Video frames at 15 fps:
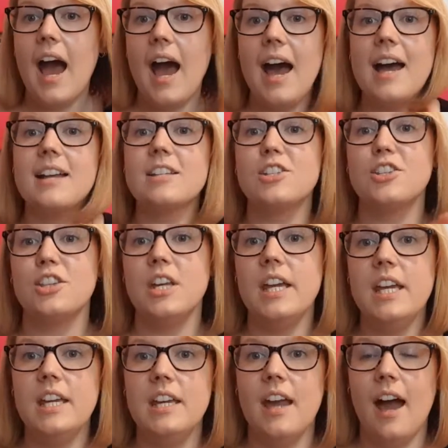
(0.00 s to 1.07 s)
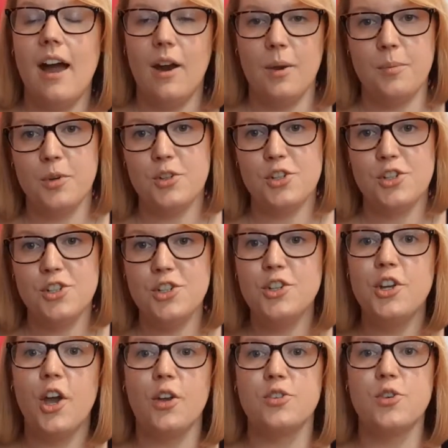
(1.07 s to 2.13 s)
at the Harry Potter
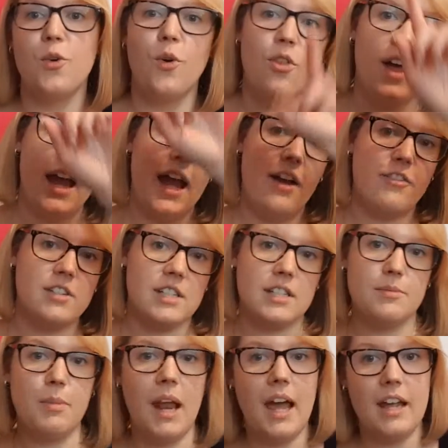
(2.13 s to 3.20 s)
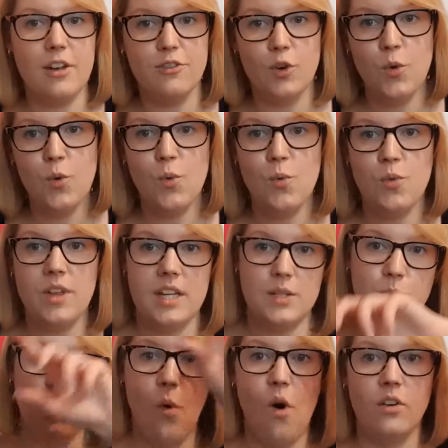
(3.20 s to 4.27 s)
Studio Tour, they have a display of all
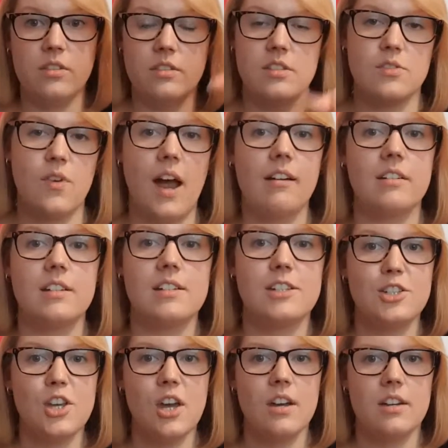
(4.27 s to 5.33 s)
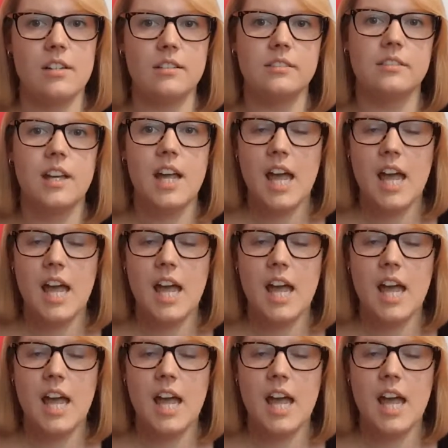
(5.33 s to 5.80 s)
these wands round circle.